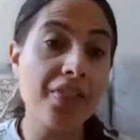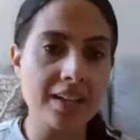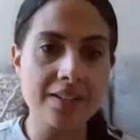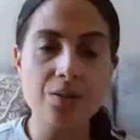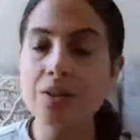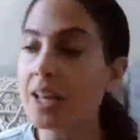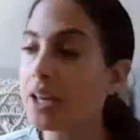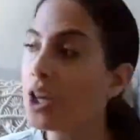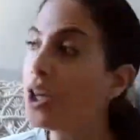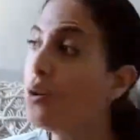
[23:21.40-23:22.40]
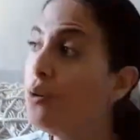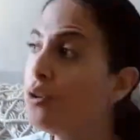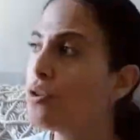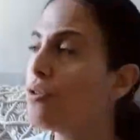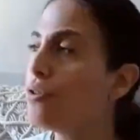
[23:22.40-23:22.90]
things, those like
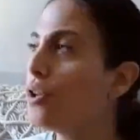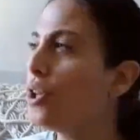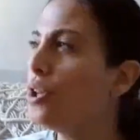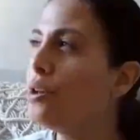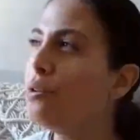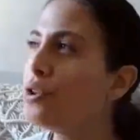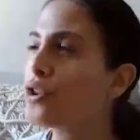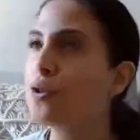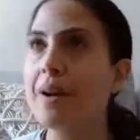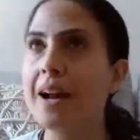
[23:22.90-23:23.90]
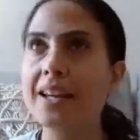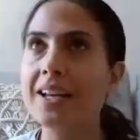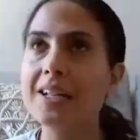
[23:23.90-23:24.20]
huge traumatic